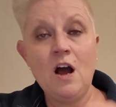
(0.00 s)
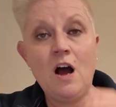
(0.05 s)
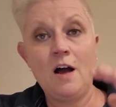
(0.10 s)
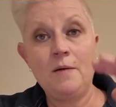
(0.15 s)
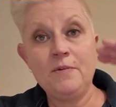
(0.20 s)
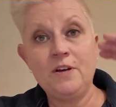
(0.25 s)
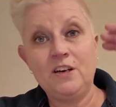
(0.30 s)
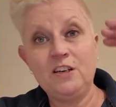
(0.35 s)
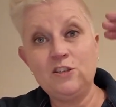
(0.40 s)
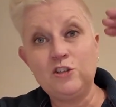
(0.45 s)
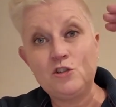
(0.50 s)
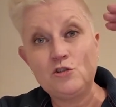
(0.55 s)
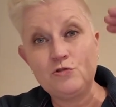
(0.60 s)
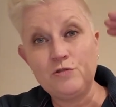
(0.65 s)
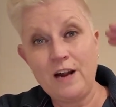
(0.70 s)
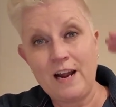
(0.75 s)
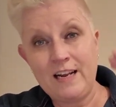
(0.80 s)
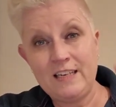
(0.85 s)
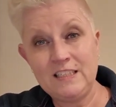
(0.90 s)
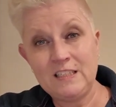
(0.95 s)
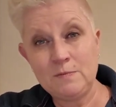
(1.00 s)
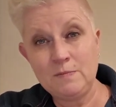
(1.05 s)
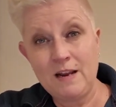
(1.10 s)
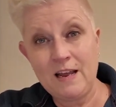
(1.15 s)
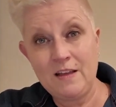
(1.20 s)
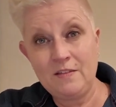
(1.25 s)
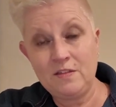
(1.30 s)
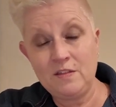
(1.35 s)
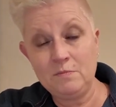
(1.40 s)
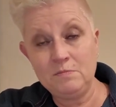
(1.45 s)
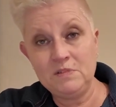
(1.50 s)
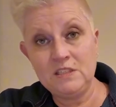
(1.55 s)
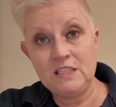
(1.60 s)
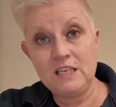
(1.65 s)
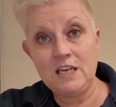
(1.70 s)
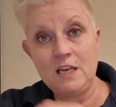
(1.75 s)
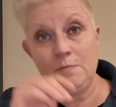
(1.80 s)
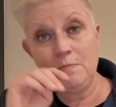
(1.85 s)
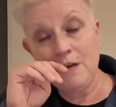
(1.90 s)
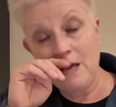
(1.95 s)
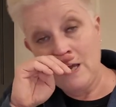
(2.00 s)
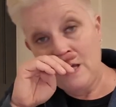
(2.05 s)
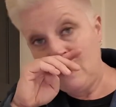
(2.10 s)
I'm going to transplant them deep.